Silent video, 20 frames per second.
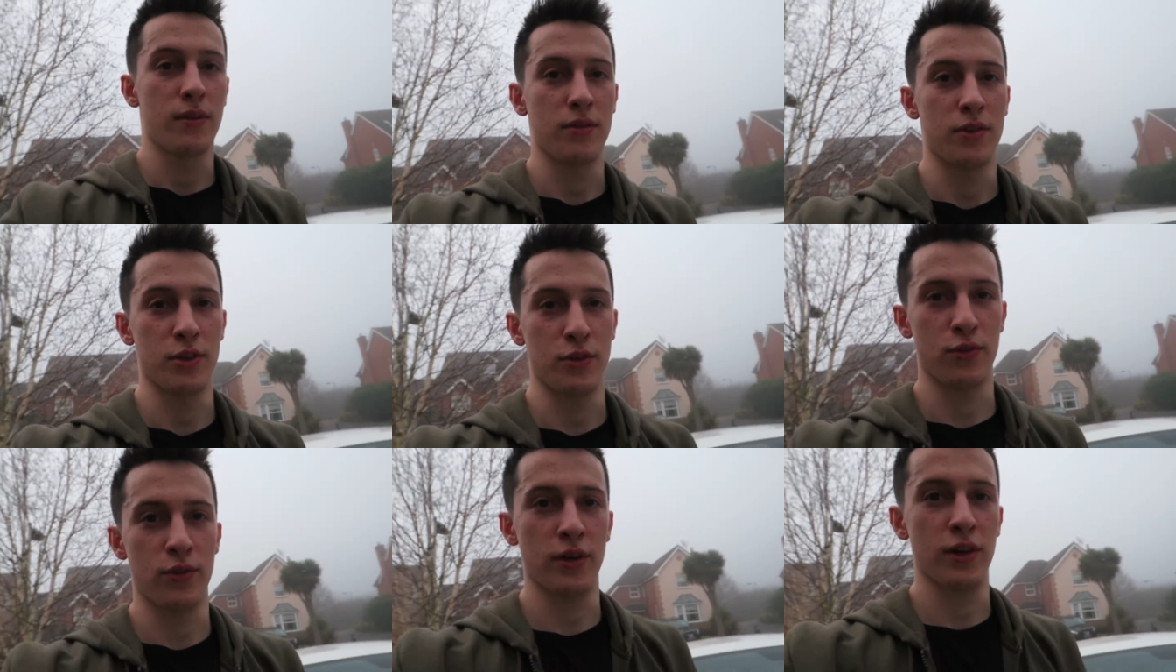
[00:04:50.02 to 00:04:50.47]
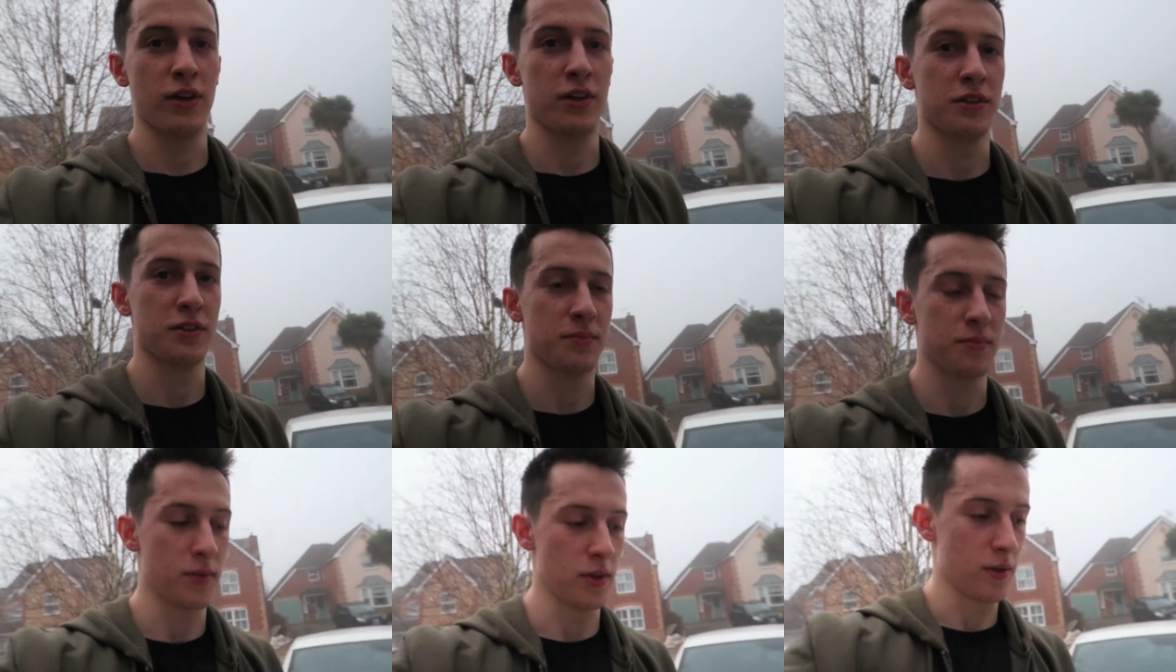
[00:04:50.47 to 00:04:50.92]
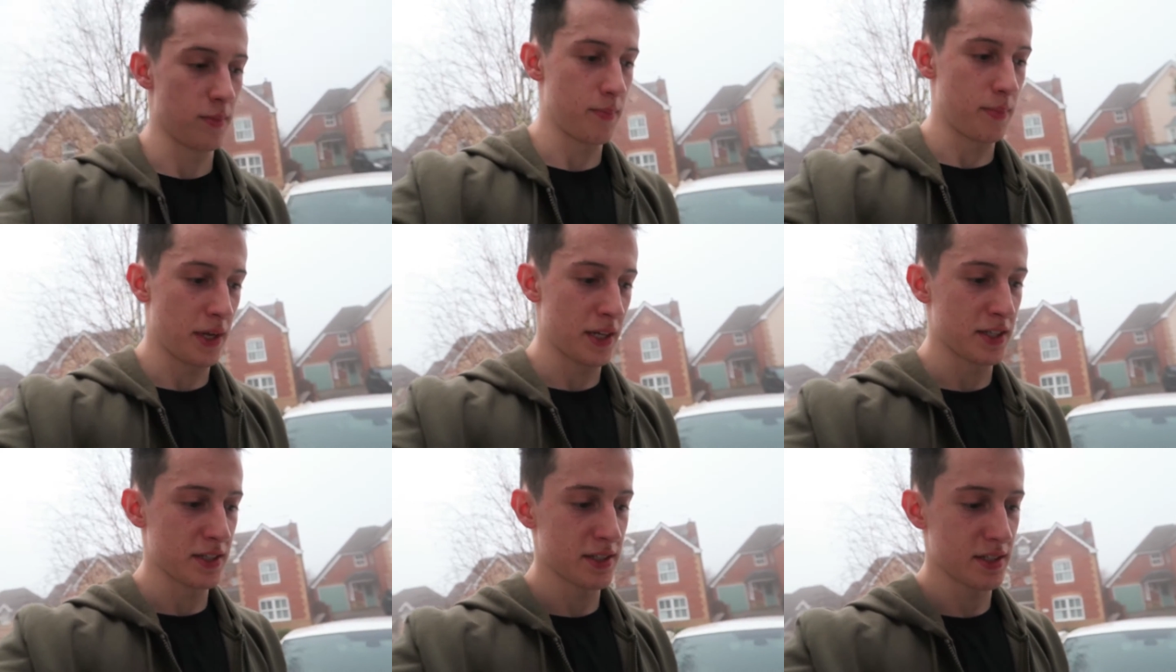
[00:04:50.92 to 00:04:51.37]
Just realised, but
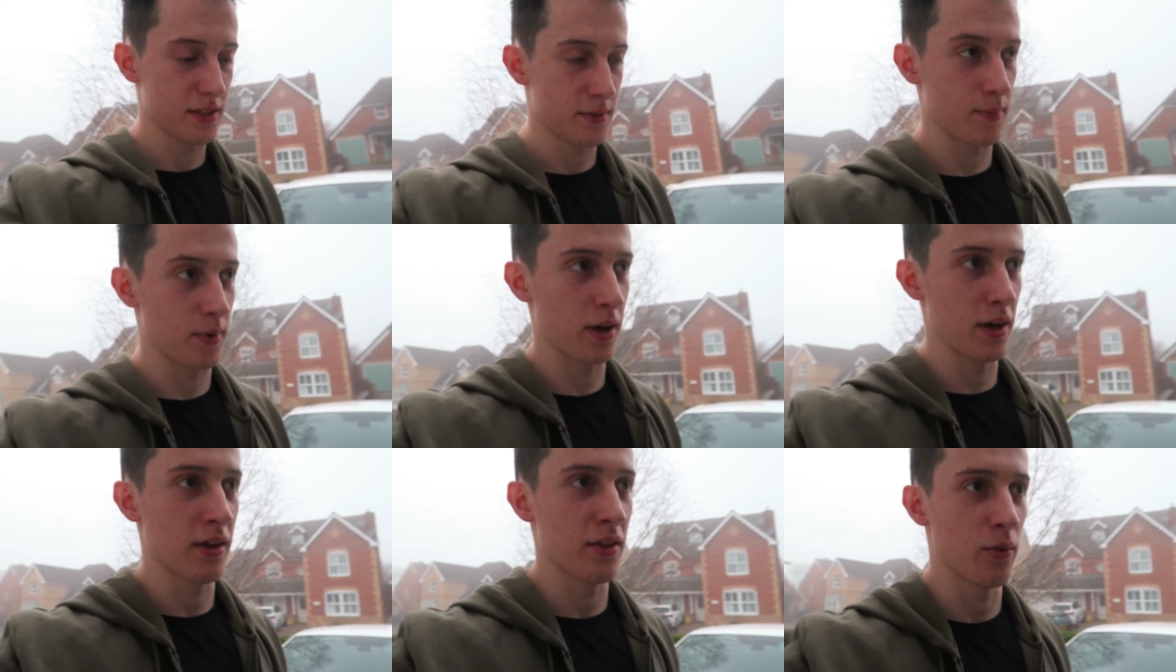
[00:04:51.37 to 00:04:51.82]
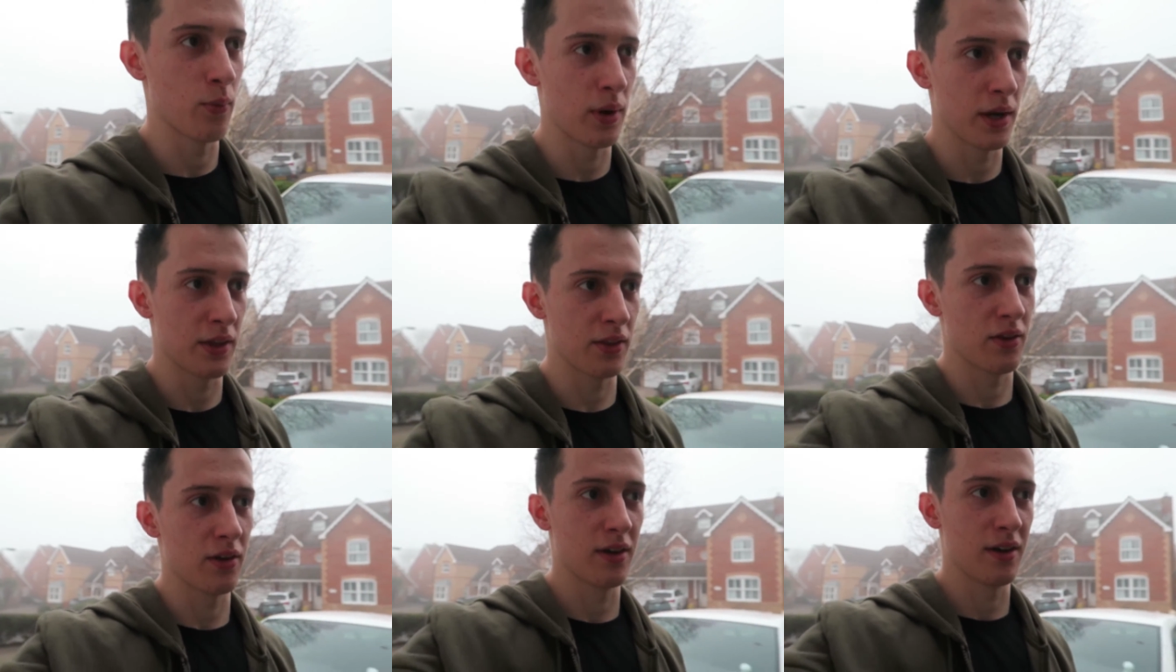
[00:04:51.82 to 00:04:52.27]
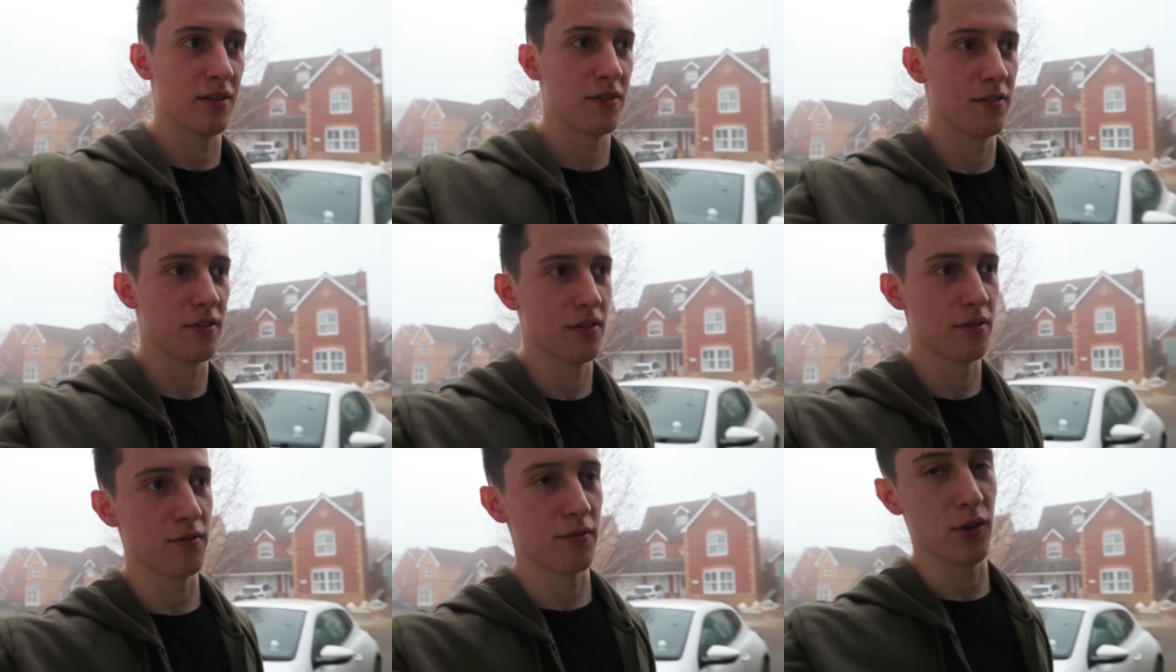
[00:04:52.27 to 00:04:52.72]
based by the way that I have
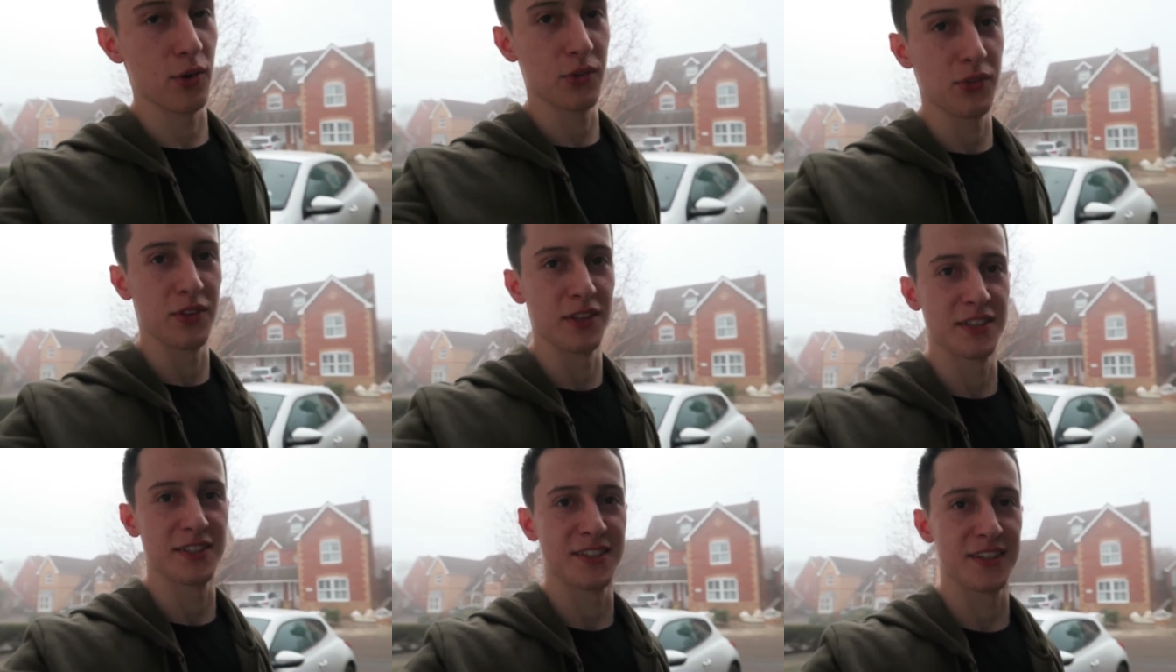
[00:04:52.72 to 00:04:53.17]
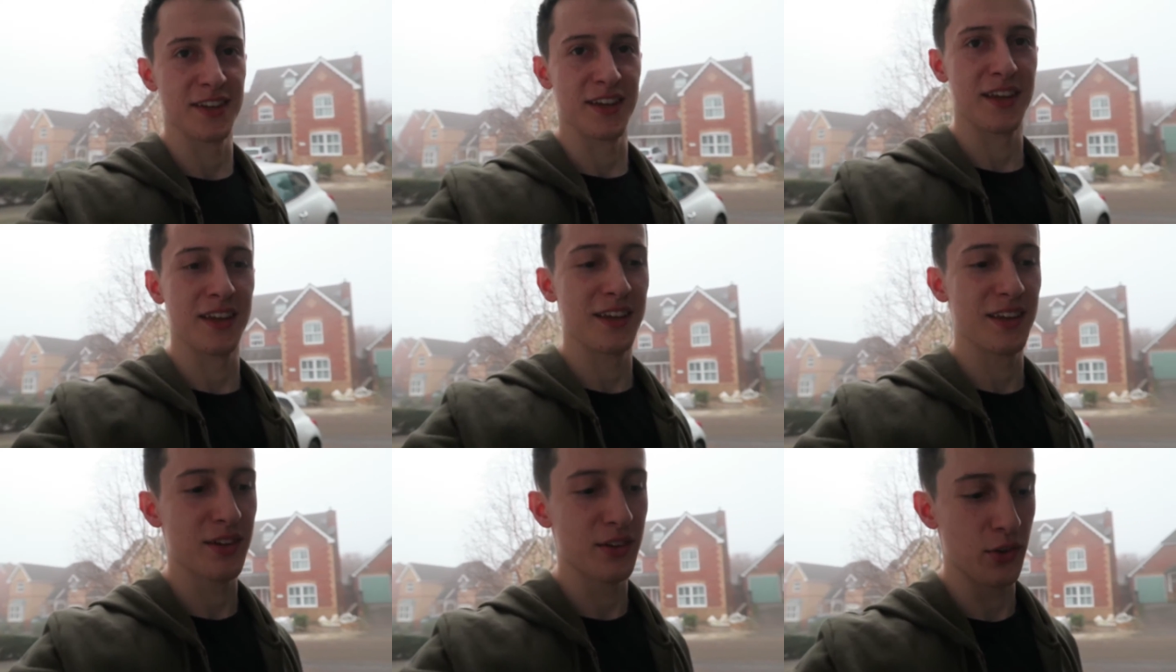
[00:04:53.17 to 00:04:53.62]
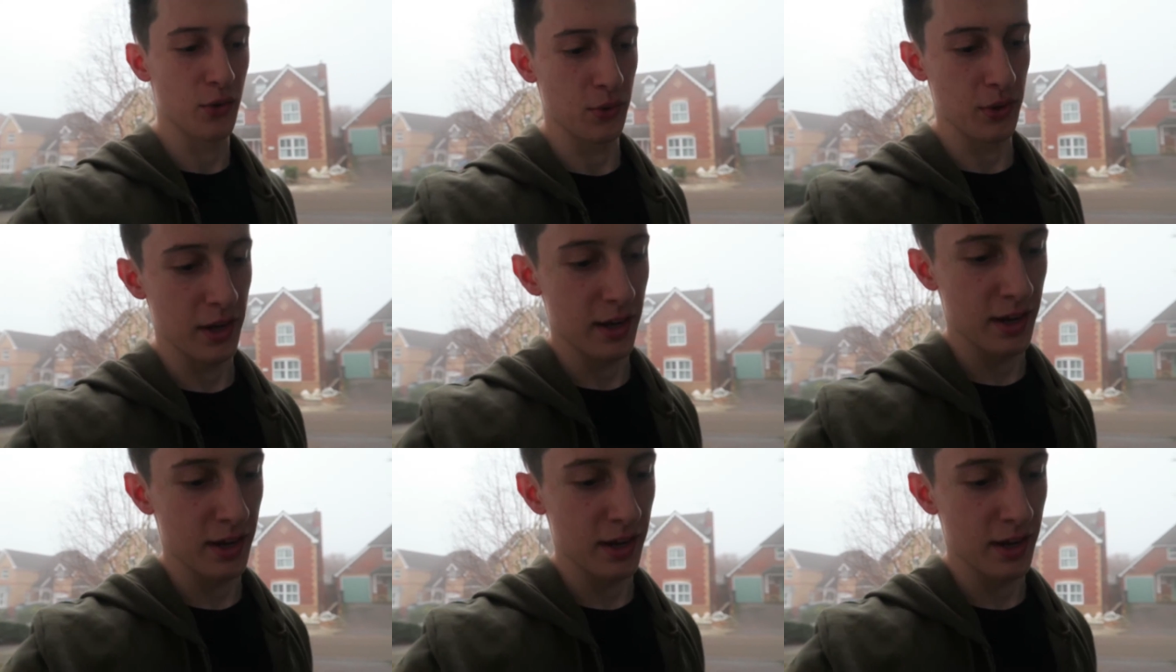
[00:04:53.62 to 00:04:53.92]
vlogged this today and not